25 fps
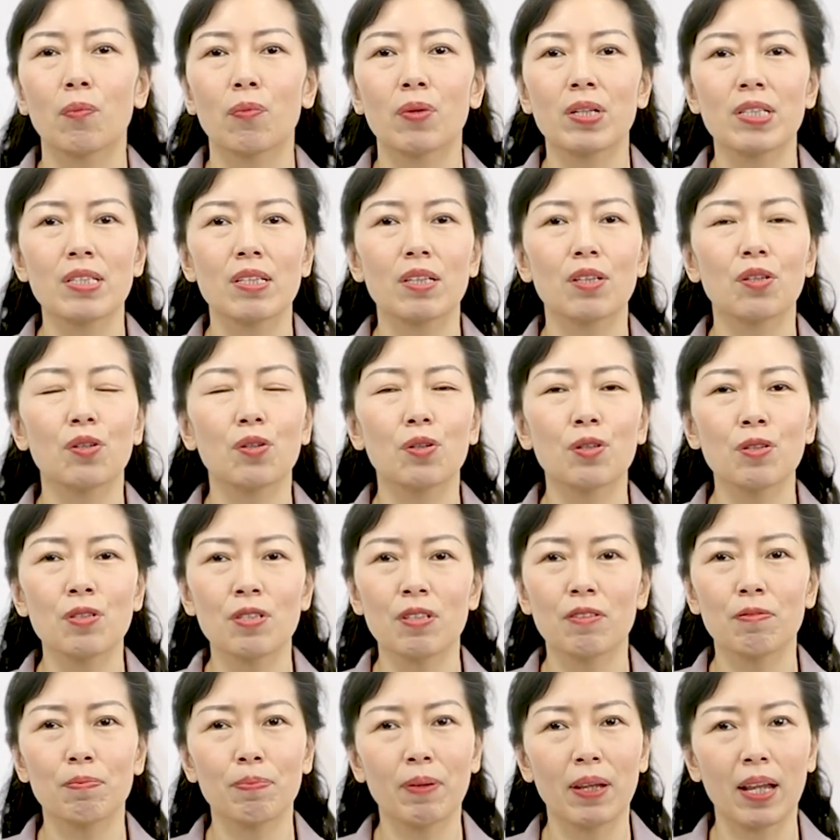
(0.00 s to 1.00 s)
With the use
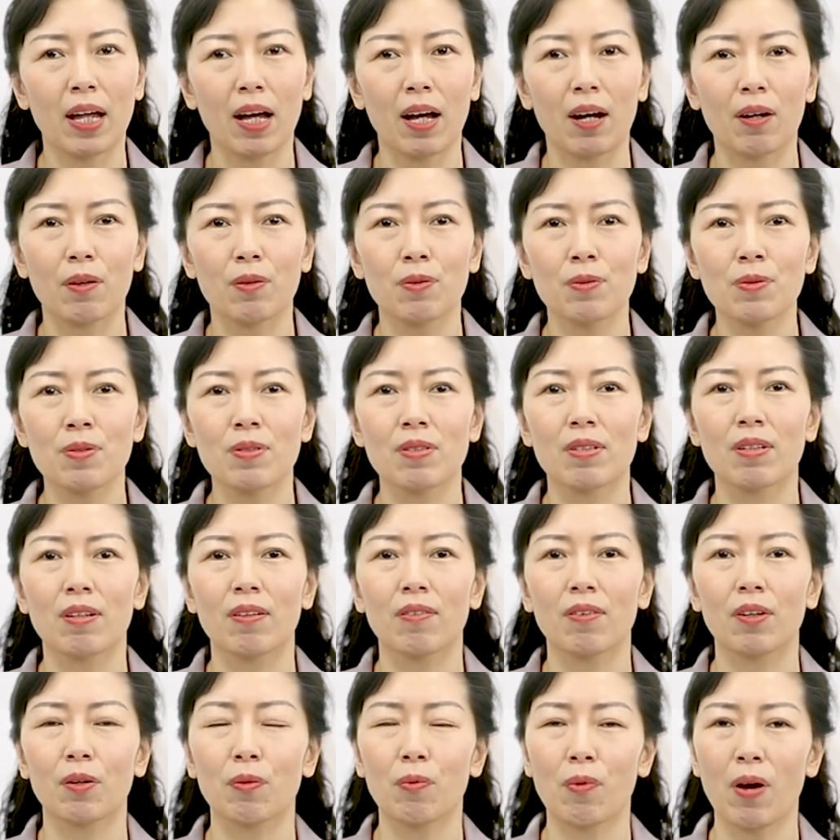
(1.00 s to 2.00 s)
of plows,
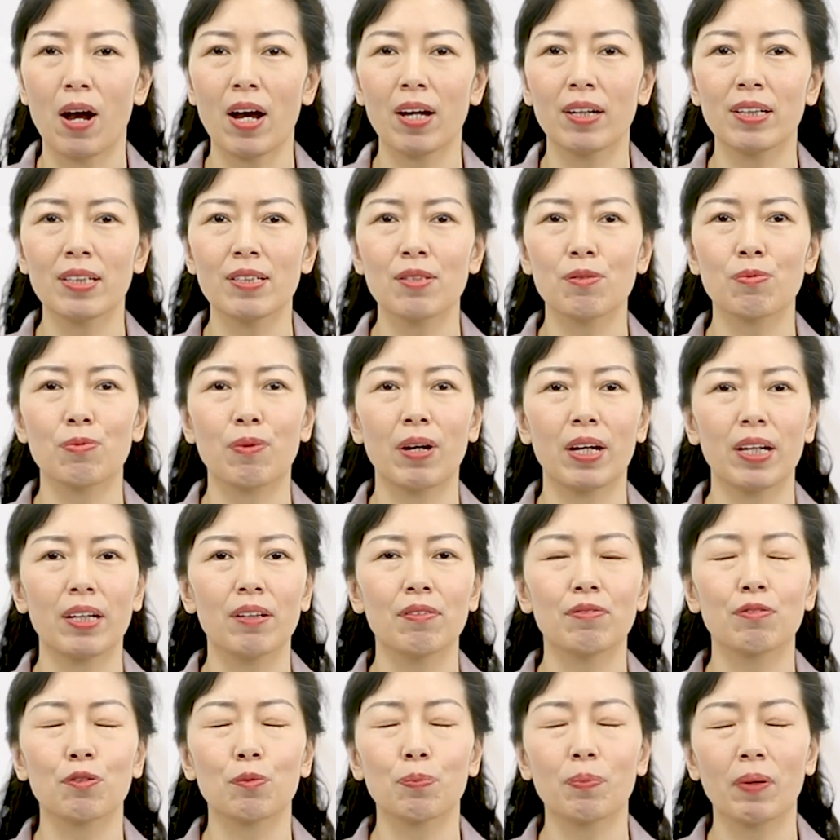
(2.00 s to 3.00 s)
the ground is ready
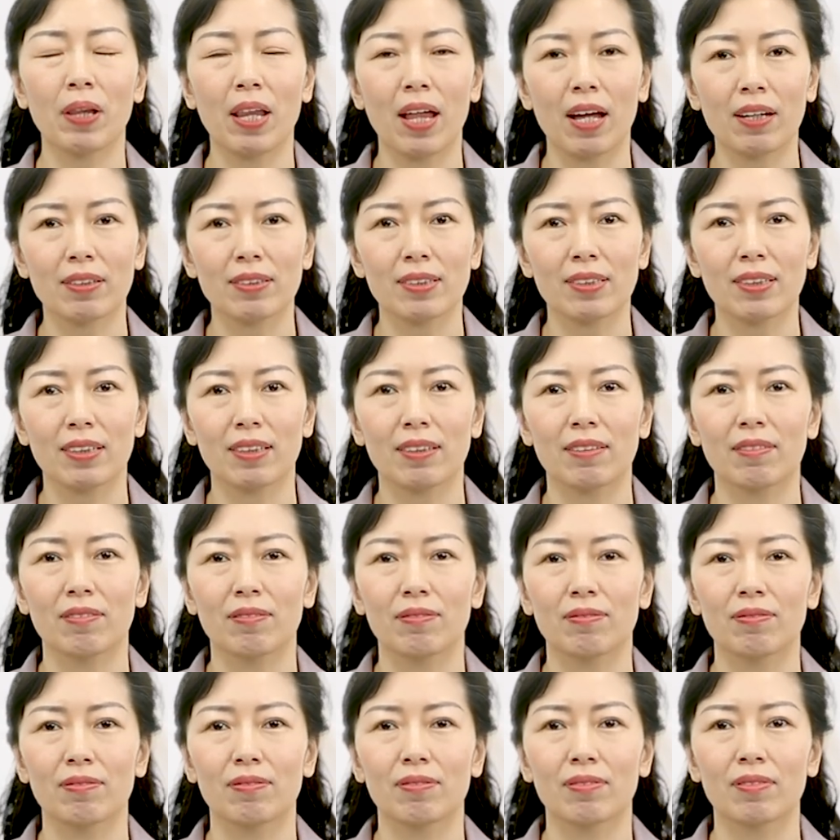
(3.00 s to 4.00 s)
for planting.
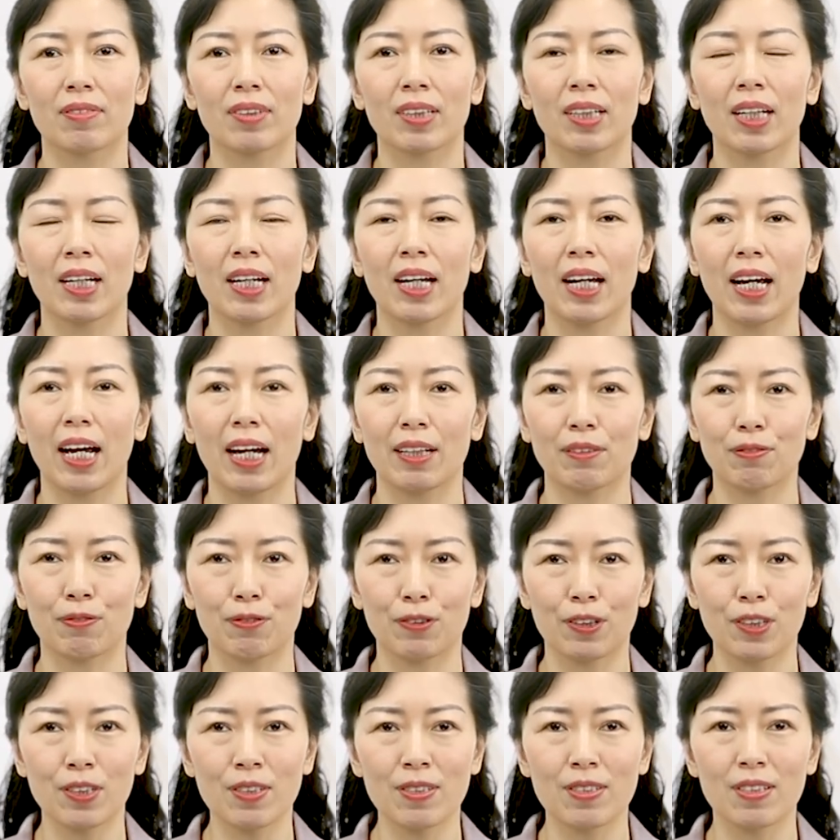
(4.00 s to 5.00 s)
At
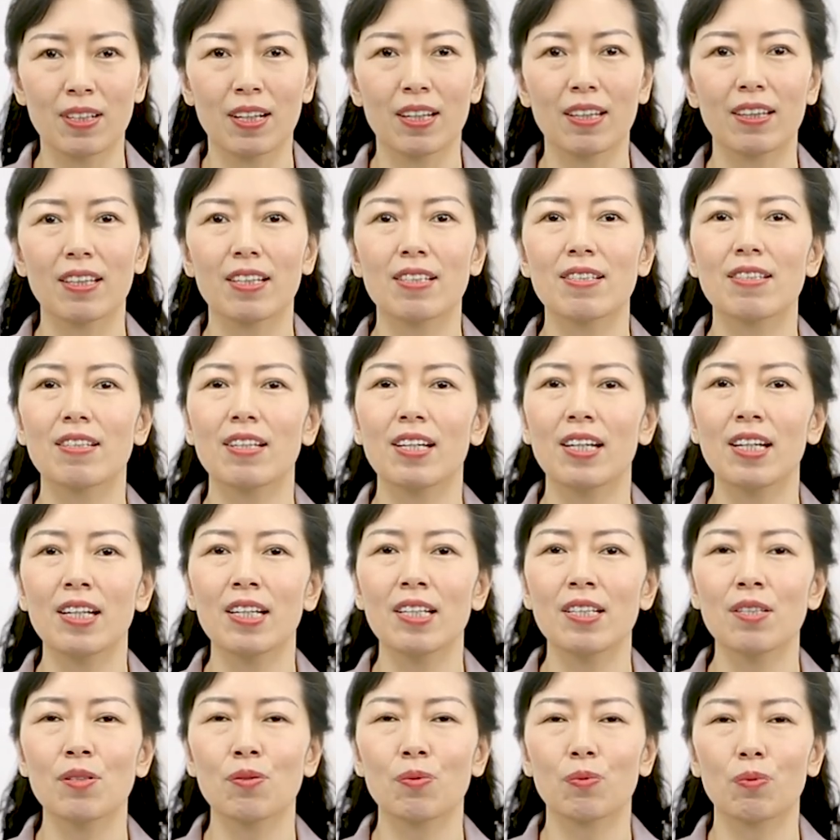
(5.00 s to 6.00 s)
first, the
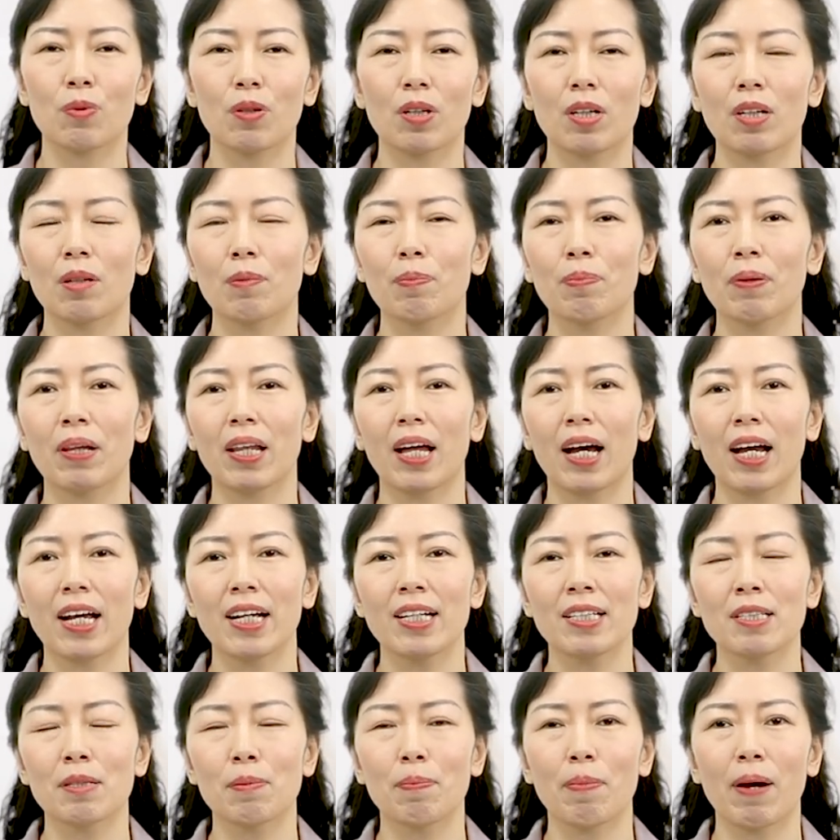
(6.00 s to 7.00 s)
seeds were
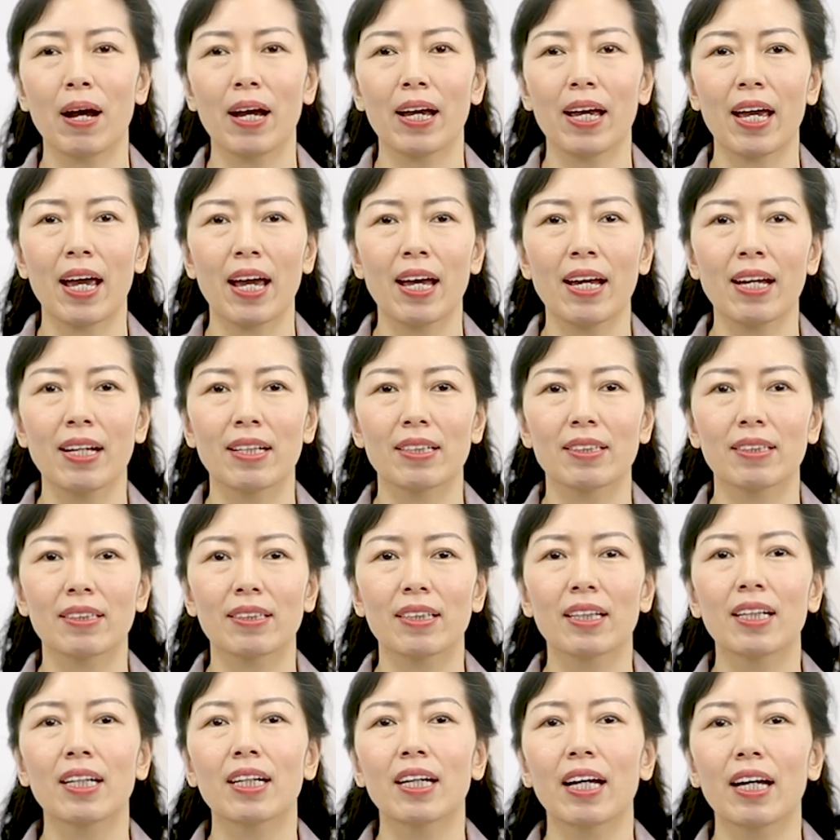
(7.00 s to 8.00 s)
placed by hand
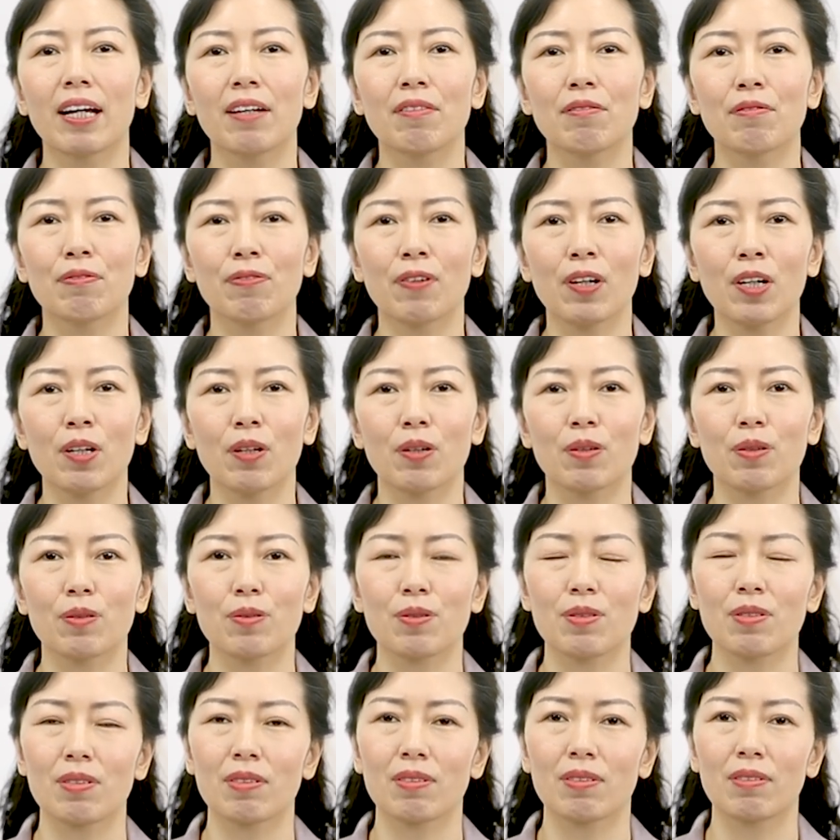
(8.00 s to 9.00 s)
in
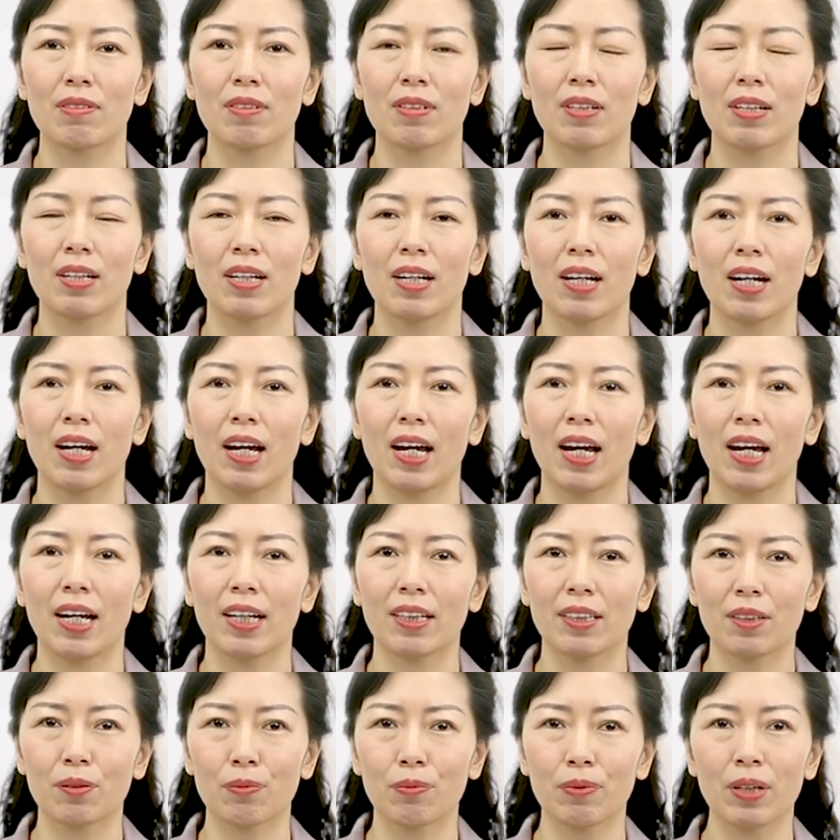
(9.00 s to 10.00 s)
furrows,
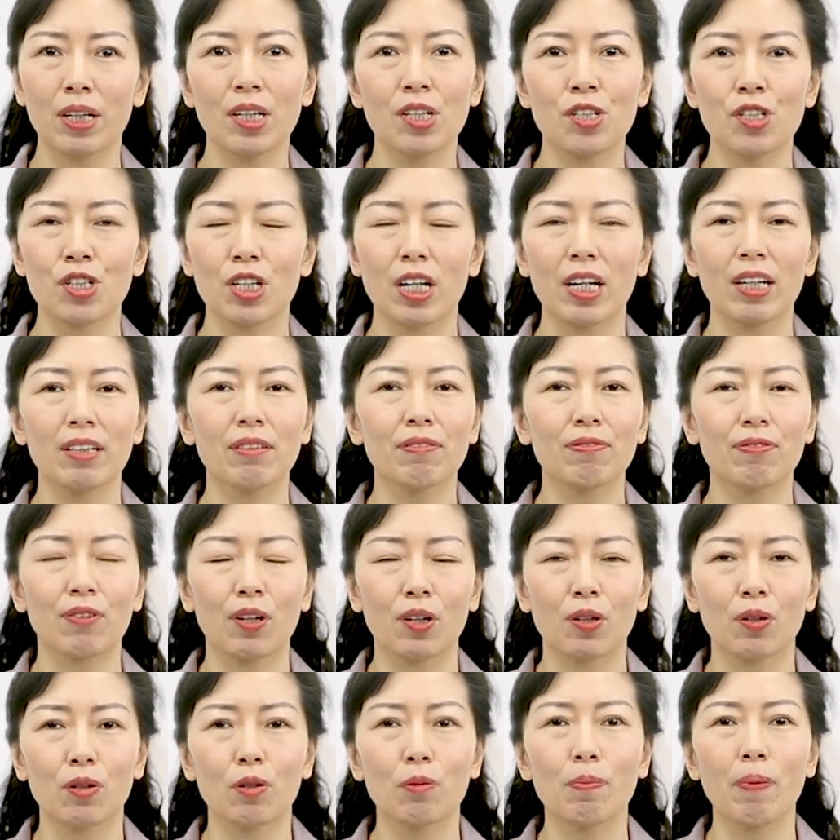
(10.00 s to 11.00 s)
in a ridge and
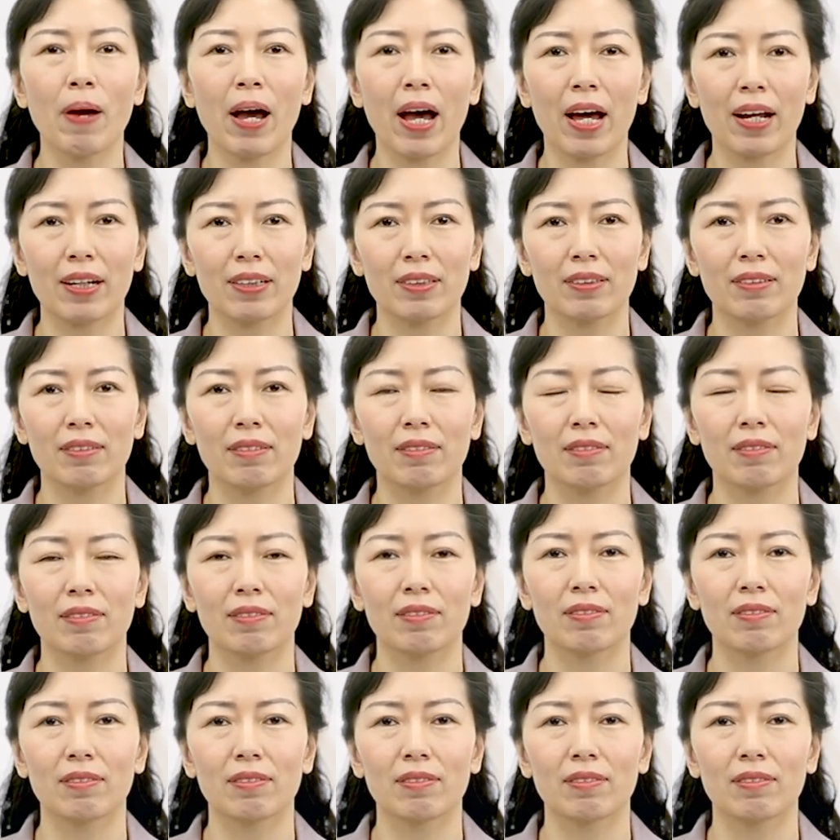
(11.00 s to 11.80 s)
furrow pattern.